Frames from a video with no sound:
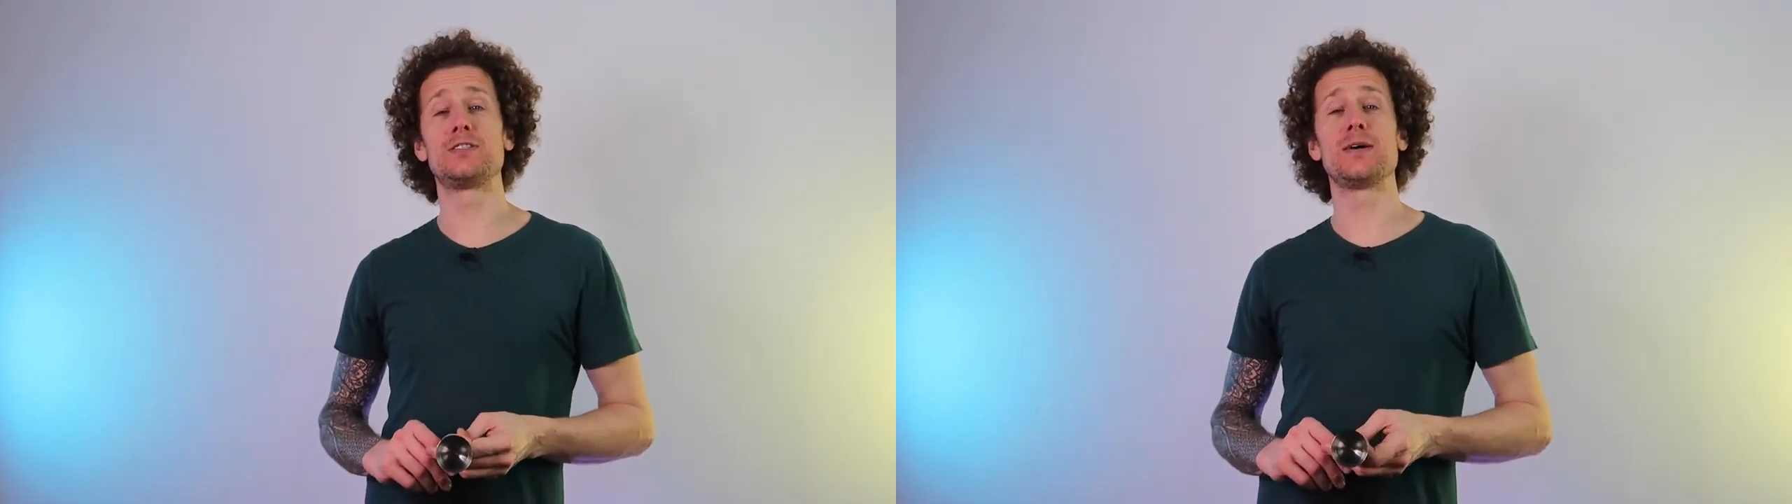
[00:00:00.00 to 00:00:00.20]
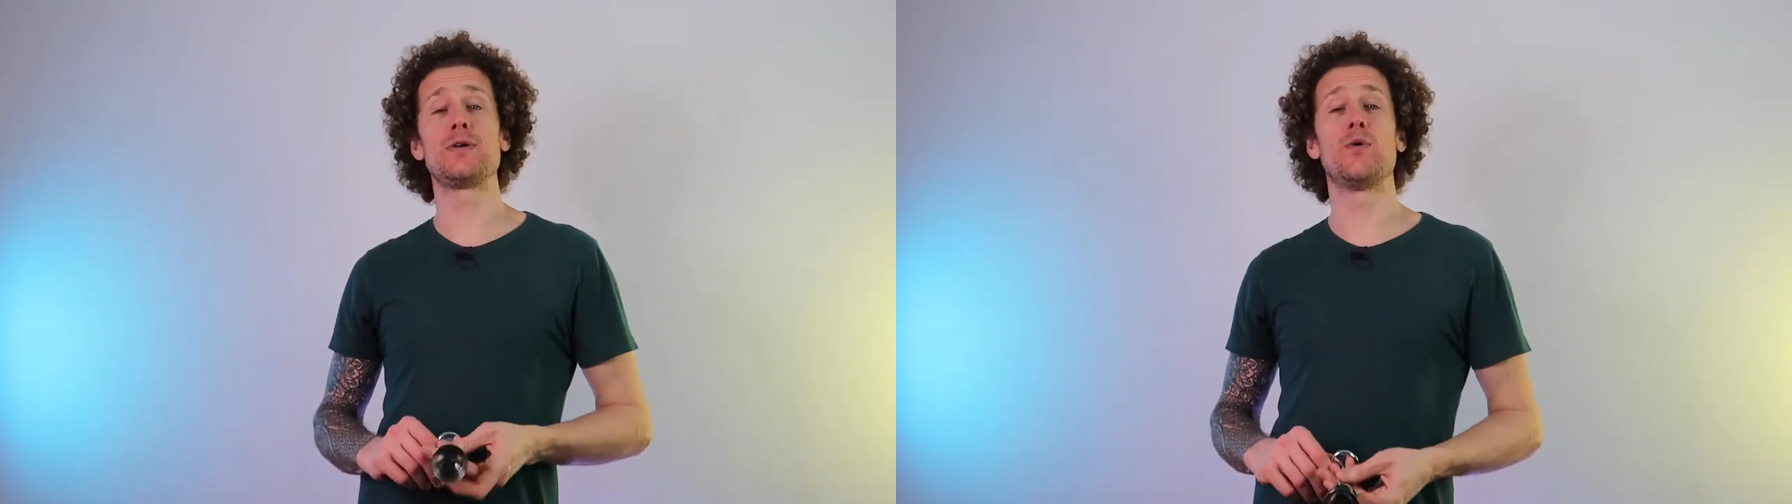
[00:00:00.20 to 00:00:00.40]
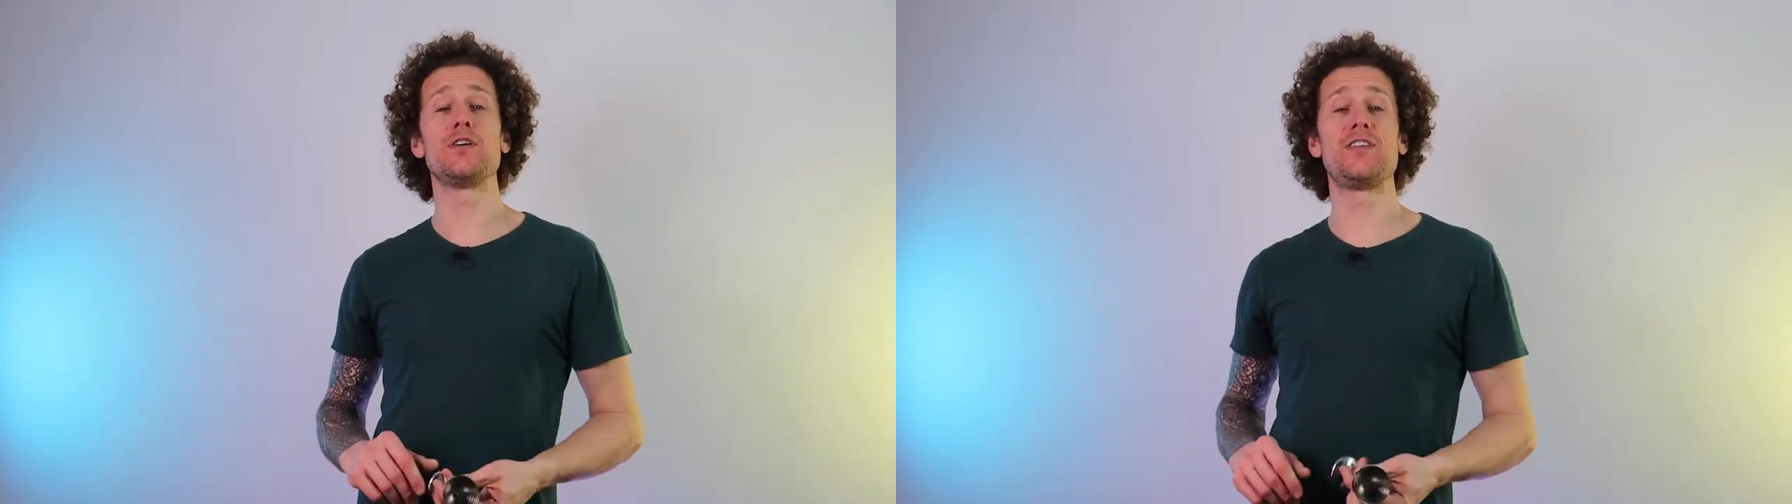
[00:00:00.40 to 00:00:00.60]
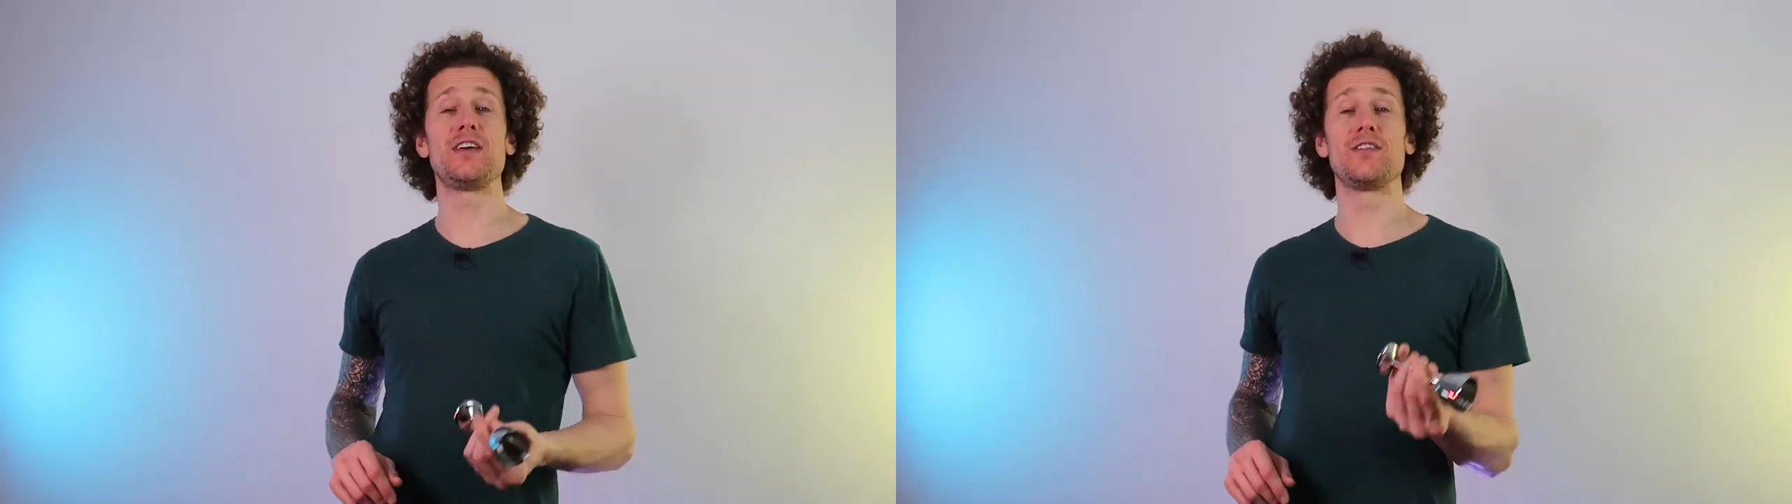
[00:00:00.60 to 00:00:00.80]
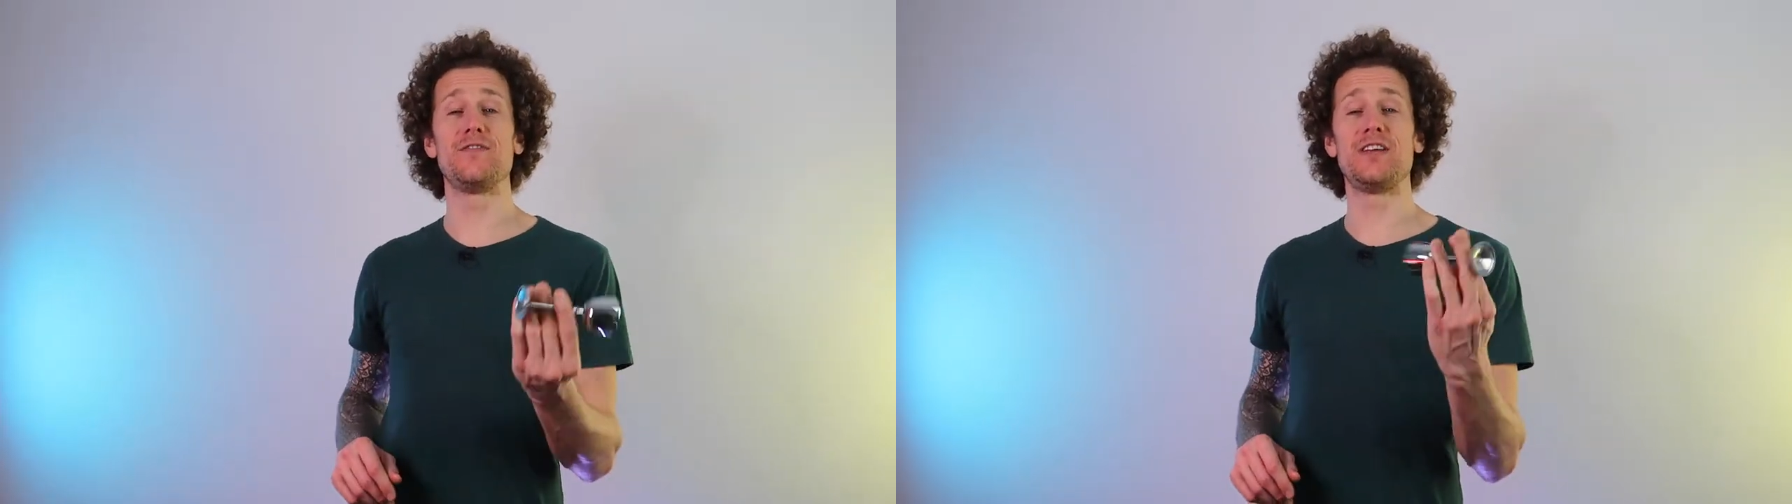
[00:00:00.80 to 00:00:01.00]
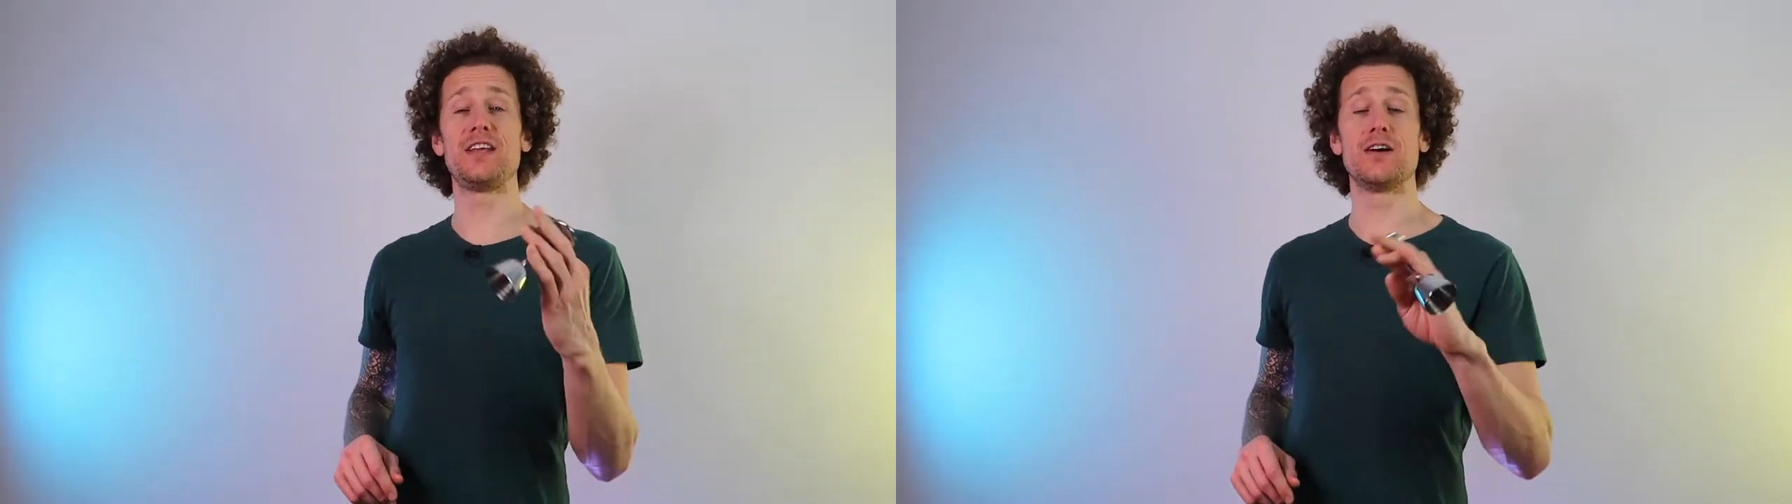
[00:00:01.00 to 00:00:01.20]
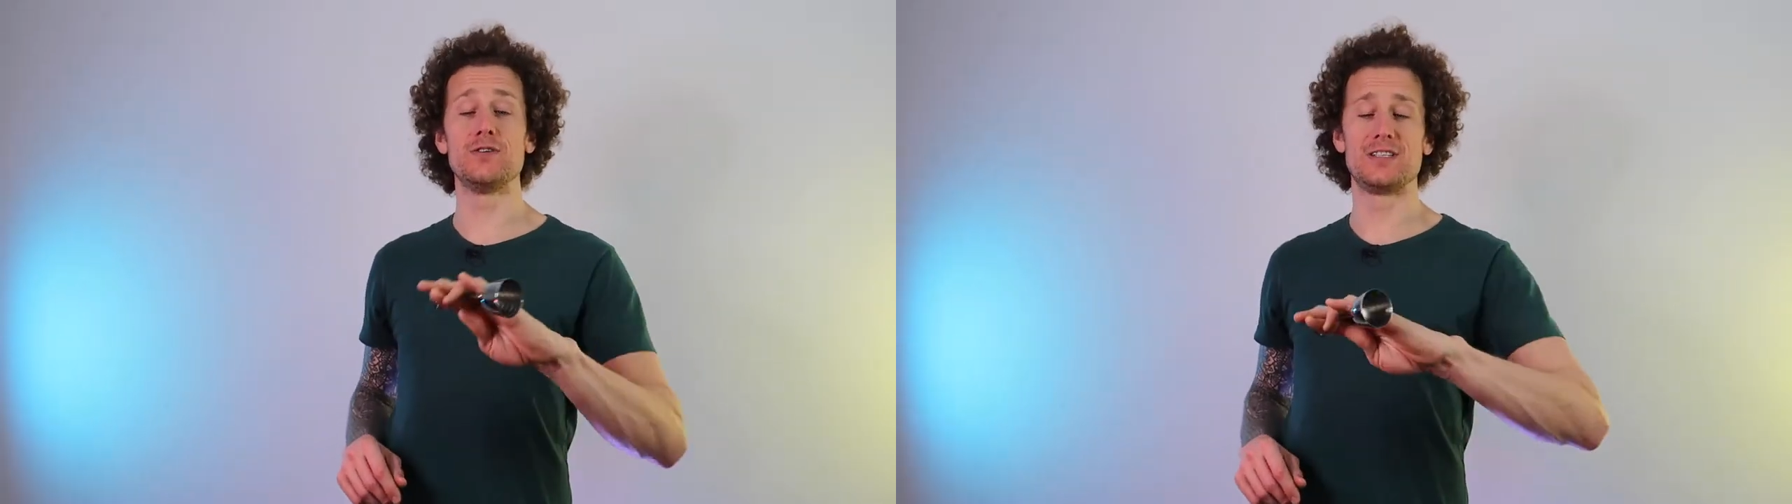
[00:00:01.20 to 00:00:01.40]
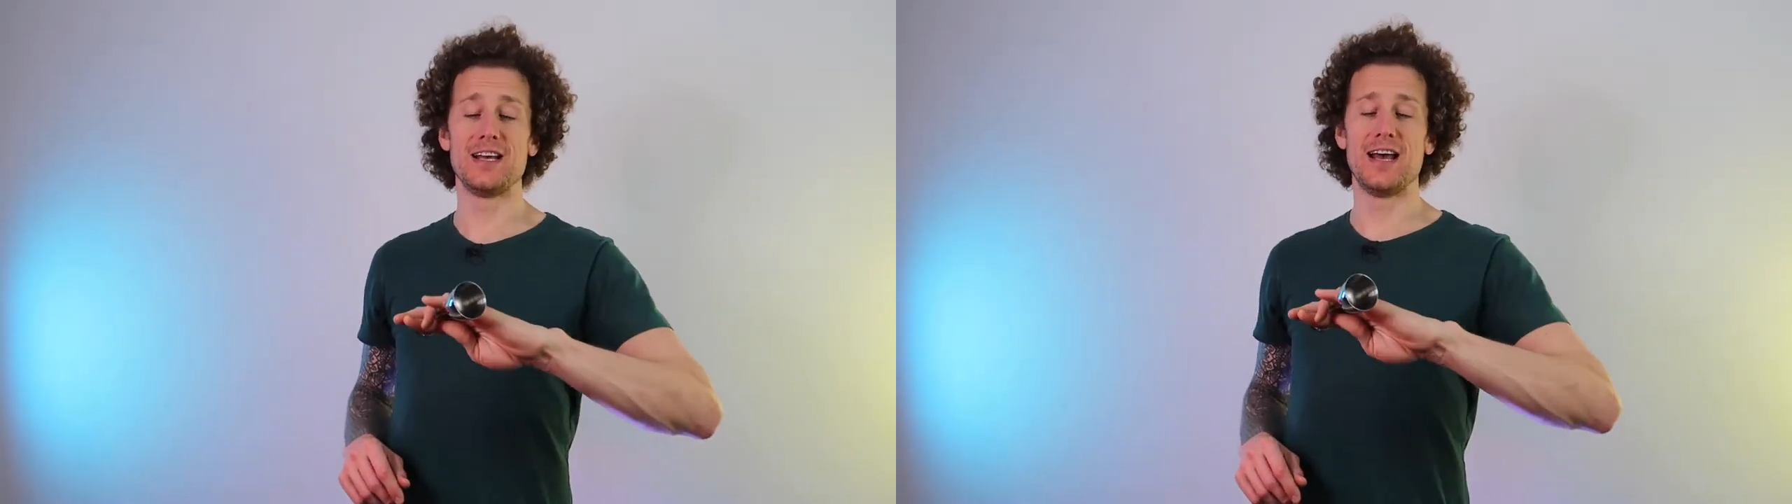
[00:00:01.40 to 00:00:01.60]
tell me what you think of the
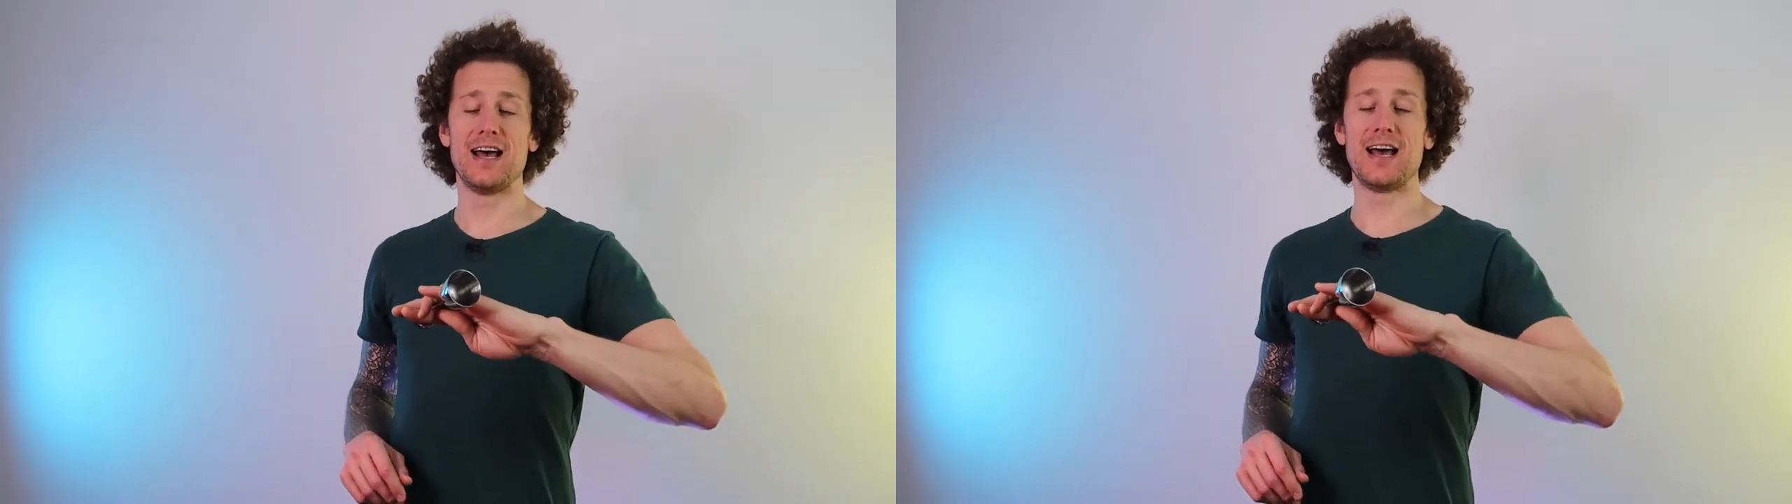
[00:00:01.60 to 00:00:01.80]
videos,